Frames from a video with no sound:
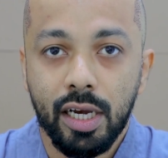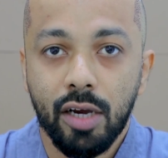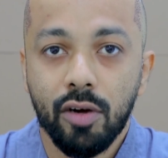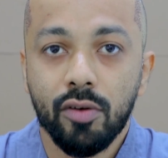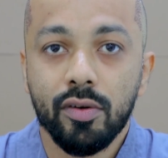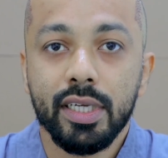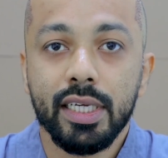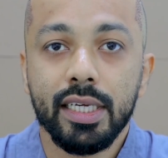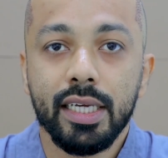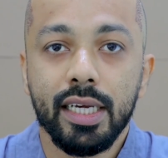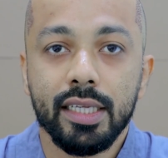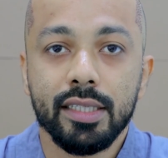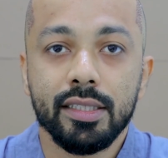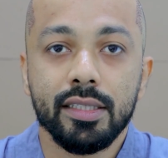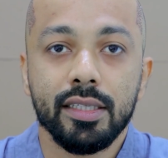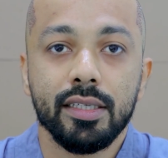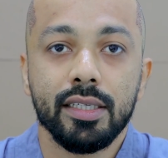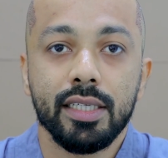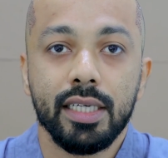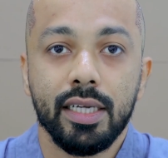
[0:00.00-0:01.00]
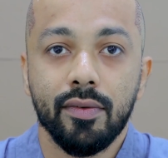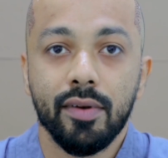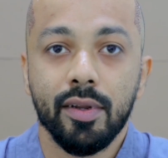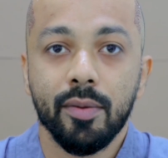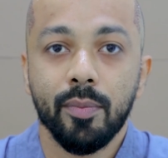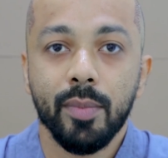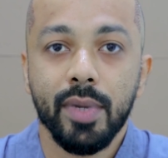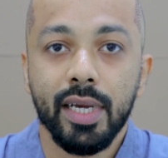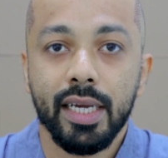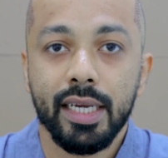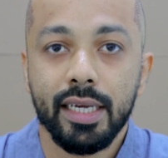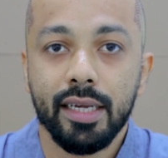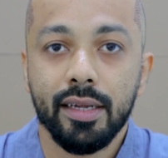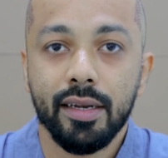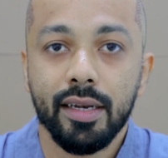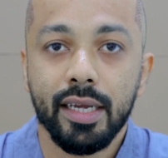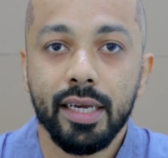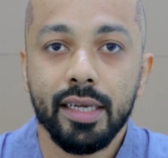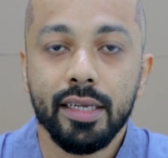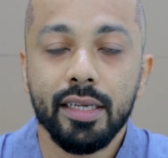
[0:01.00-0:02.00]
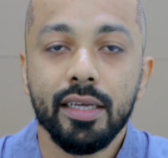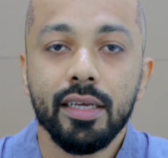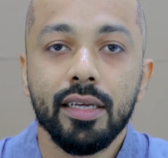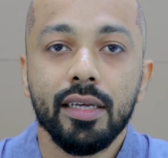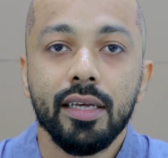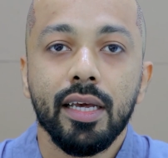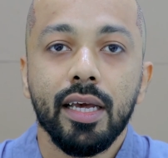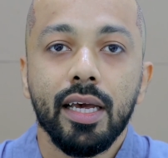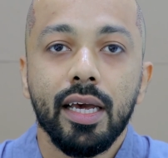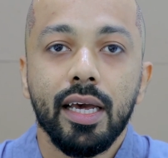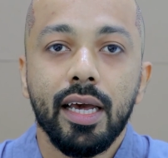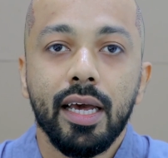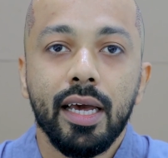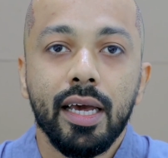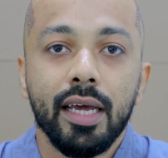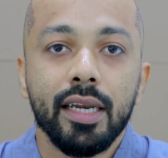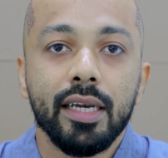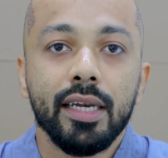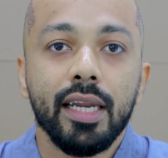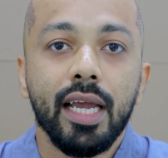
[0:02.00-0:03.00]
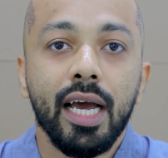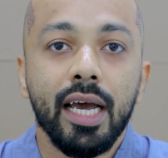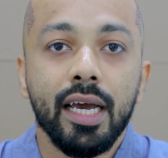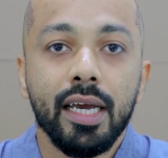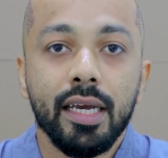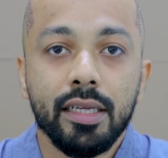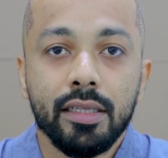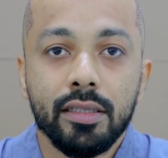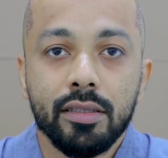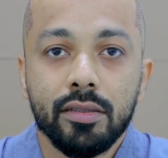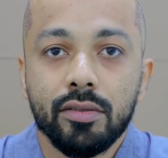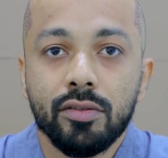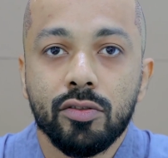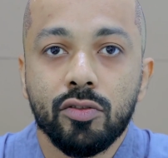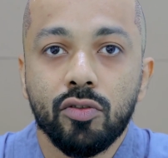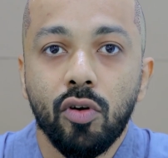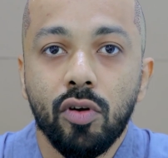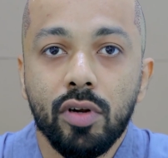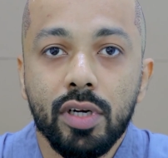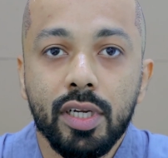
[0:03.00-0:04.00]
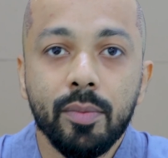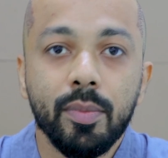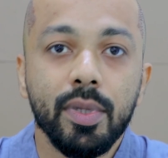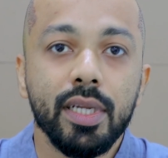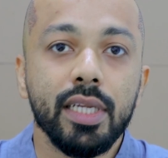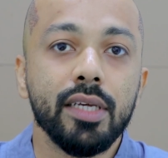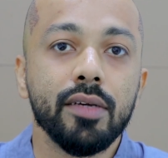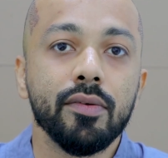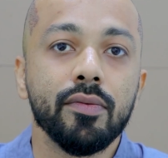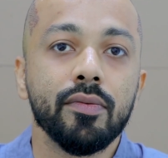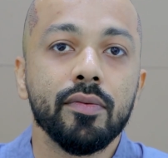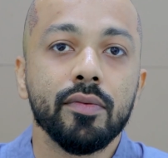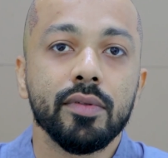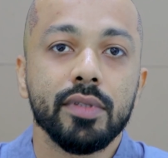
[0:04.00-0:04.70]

how he has developed my hairline. And I strongly believe